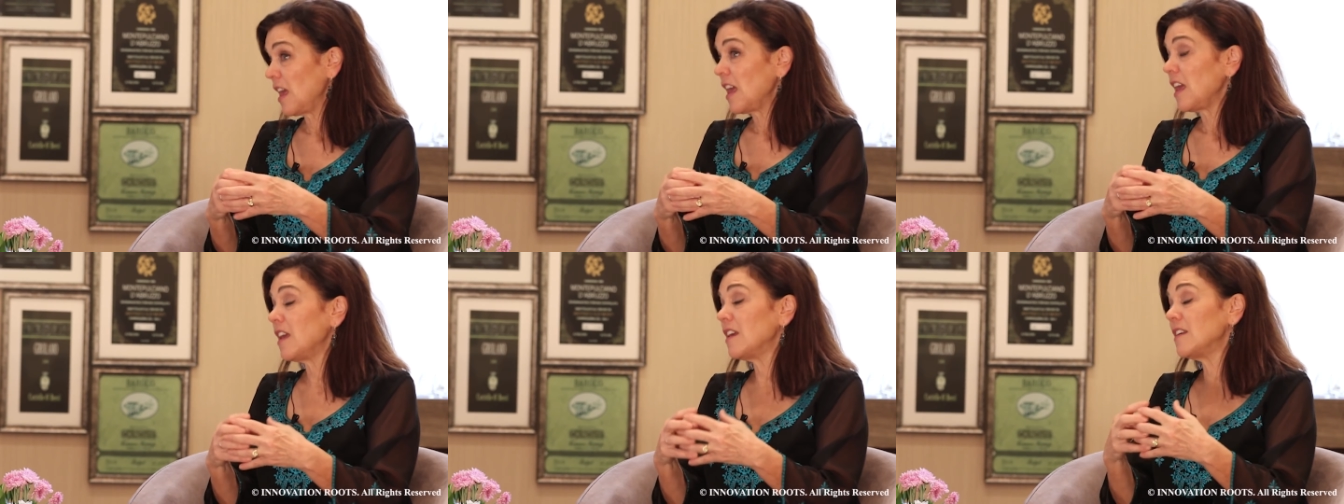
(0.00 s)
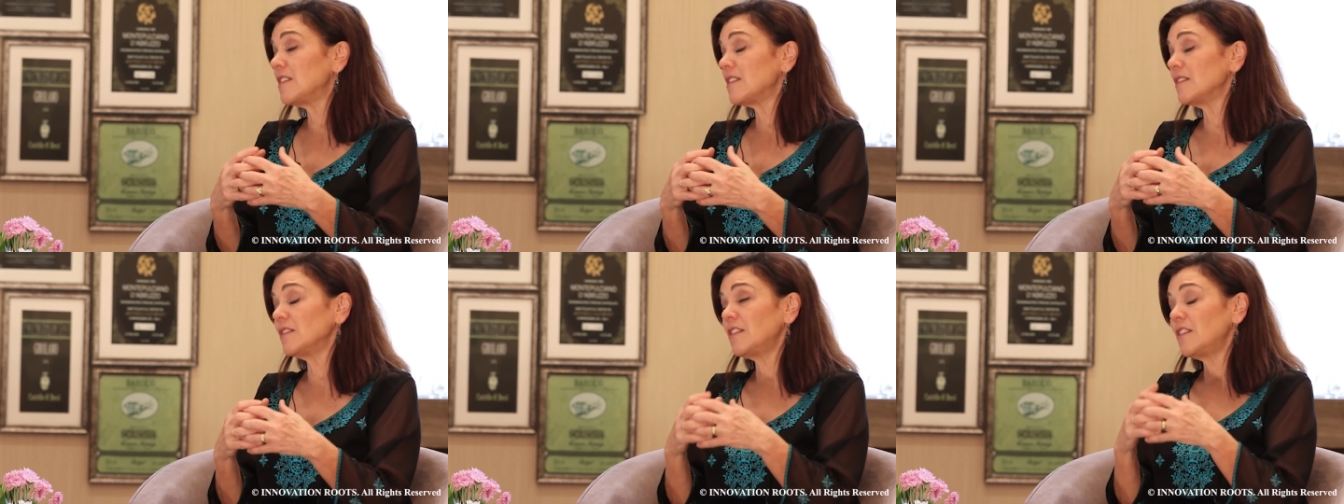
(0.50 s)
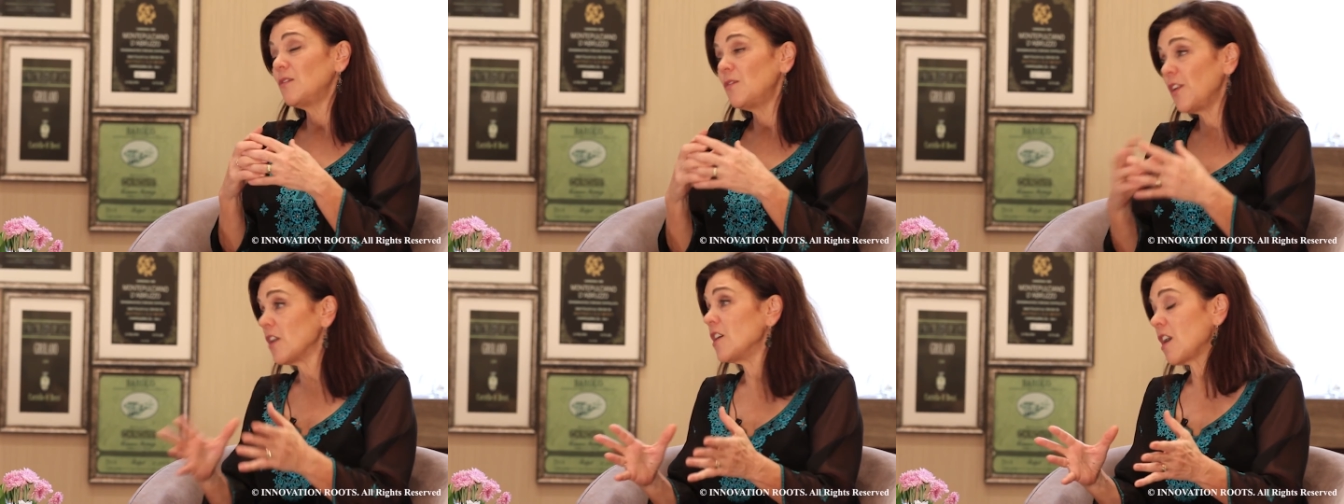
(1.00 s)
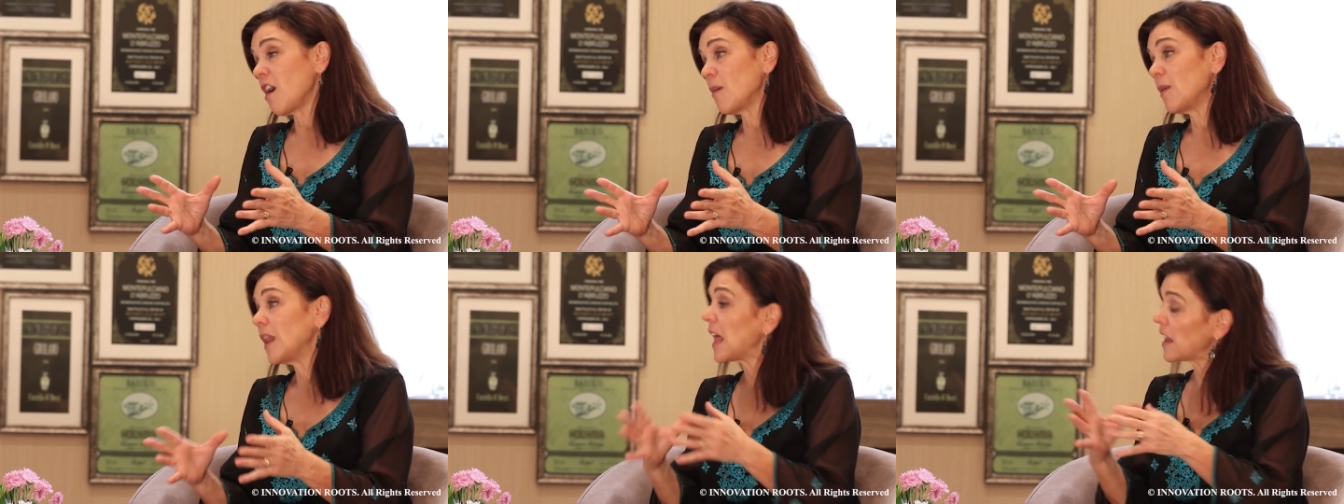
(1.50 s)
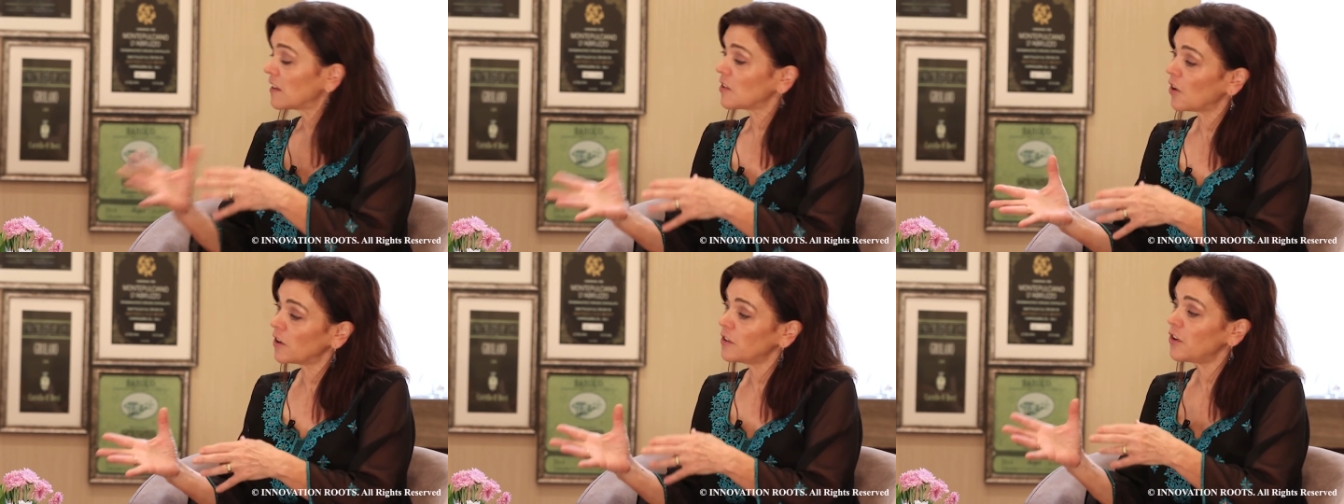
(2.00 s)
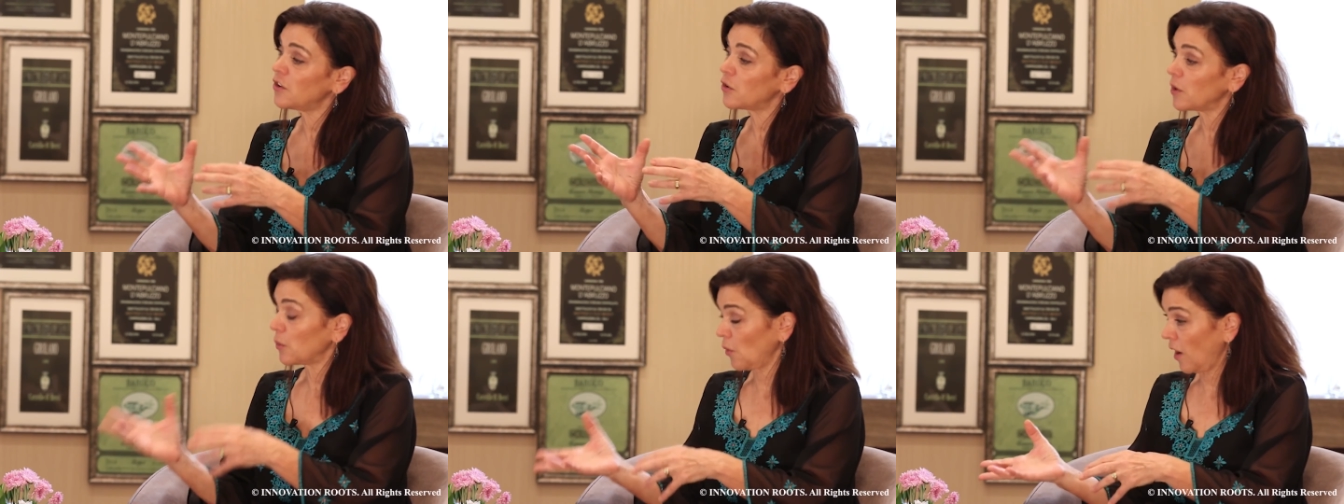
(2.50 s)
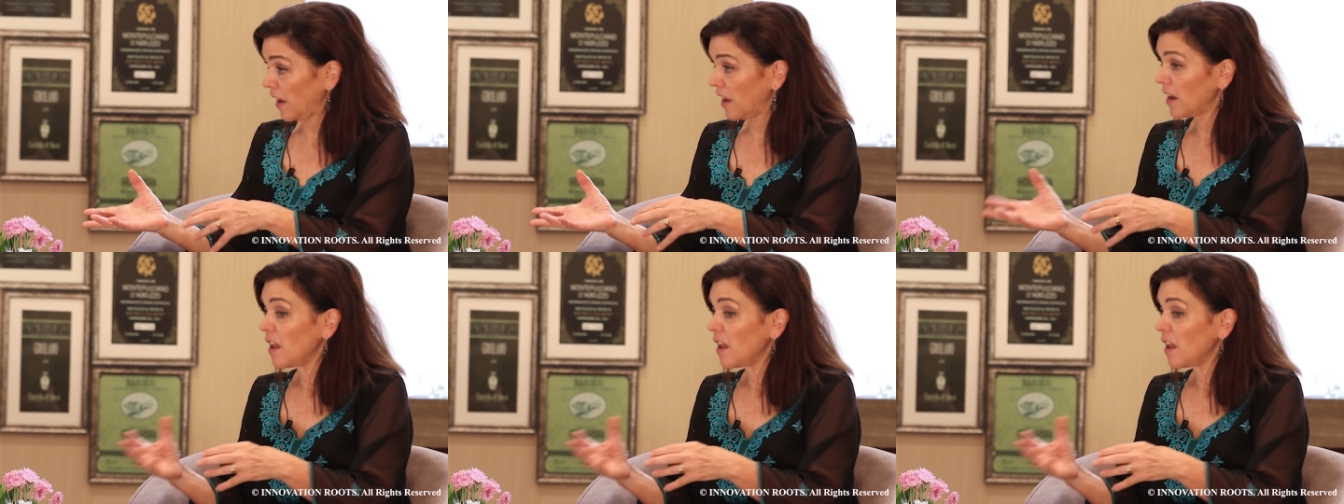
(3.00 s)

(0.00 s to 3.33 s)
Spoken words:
is very common and it's hard to do it right.